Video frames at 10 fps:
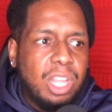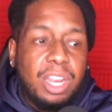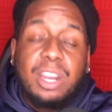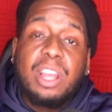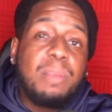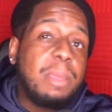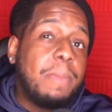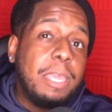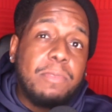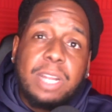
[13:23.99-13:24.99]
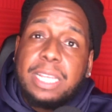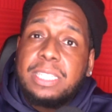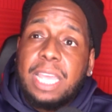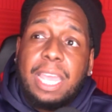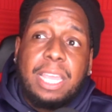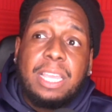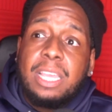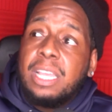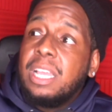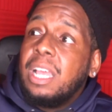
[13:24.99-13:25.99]
There are going to be people that say
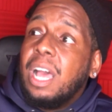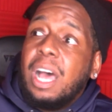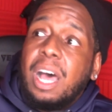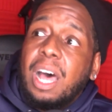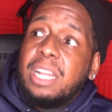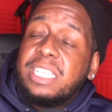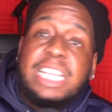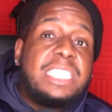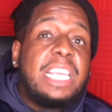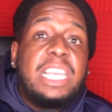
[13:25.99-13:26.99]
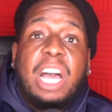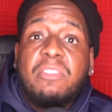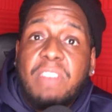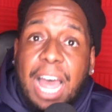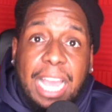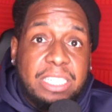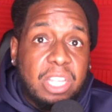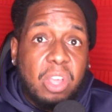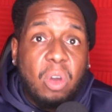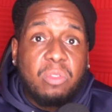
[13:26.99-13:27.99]
DC Young Fly's the
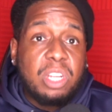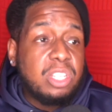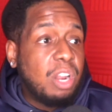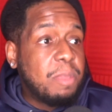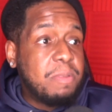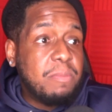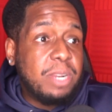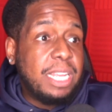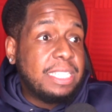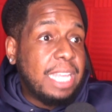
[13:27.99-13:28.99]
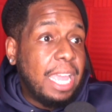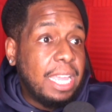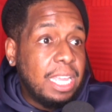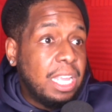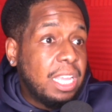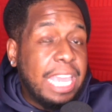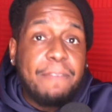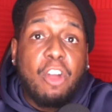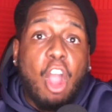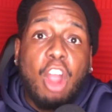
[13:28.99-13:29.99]
GOAT. There's going to be people that say
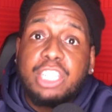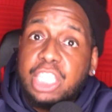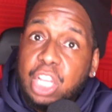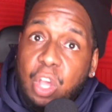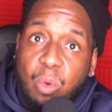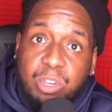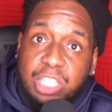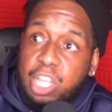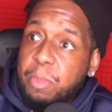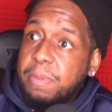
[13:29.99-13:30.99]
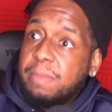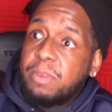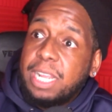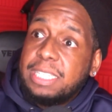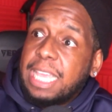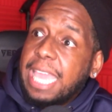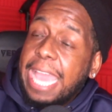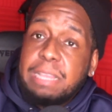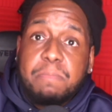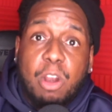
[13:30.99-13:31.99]
Kevin Hart's the GOAT. There's going to be people that say
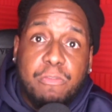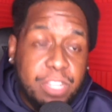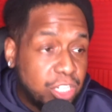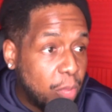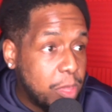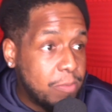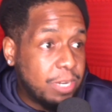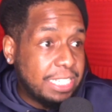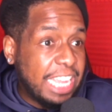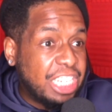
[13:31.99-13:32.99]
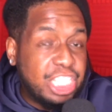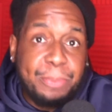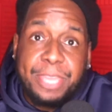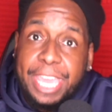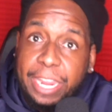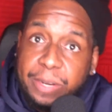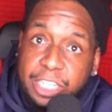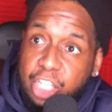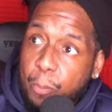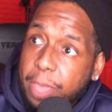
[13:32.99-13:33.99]
Eddie Murphy. There's going to be people that say Jim Carrey.
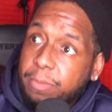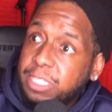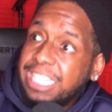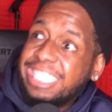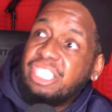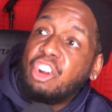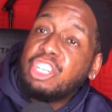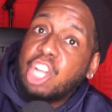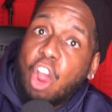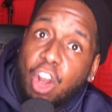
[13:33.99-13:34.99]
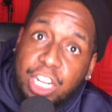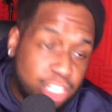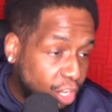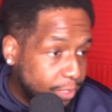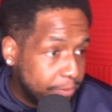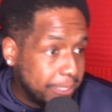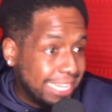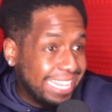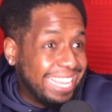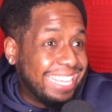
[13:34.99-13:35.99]
There's going to be people that say George Carlin. There's going to be people
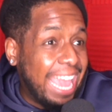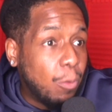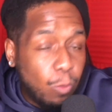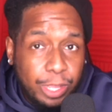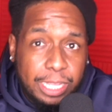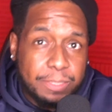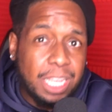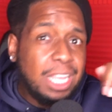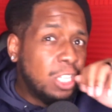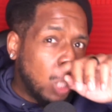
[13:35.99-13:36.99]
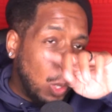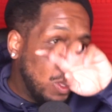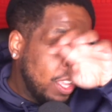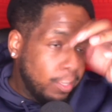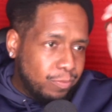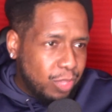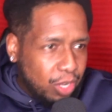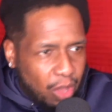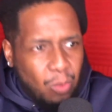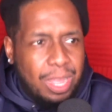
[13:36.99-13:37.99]
that say Katt Williams. So the
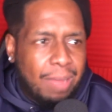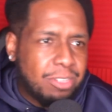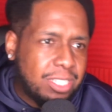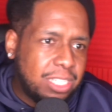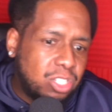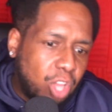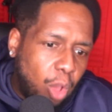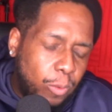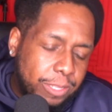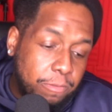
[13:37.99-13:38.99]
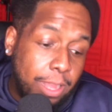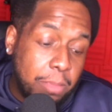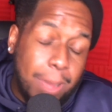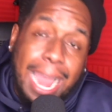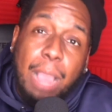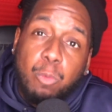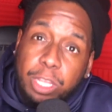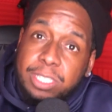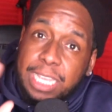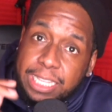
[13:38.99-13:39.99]
GOAT conversation is always funny. But I
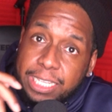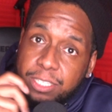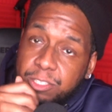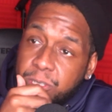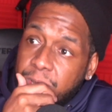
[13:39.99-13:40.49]
will say this.